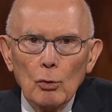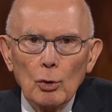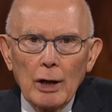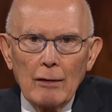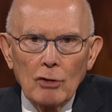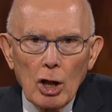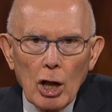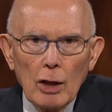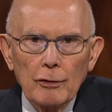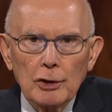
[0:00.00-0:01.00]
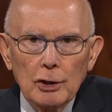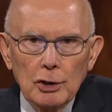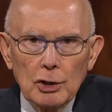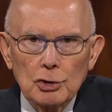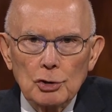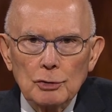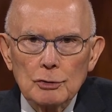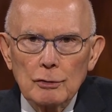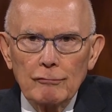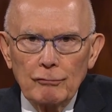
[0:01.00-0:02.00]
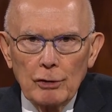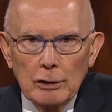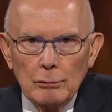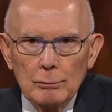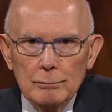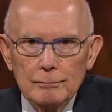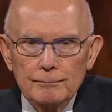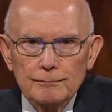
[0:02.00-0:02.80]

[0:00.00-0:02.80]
would have all the conditions of freedom.